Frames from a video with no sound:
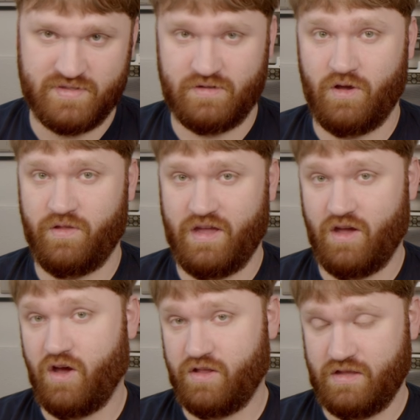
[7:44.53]
and all that
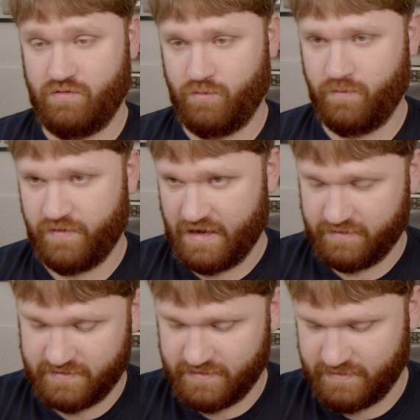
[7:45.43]
on the root file
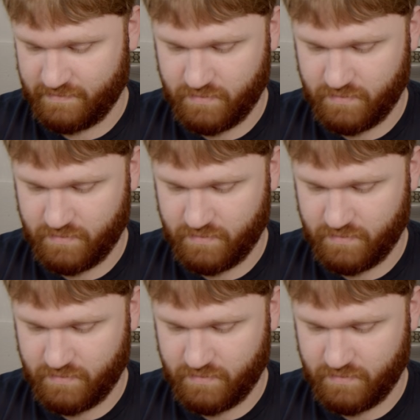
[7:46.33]
system.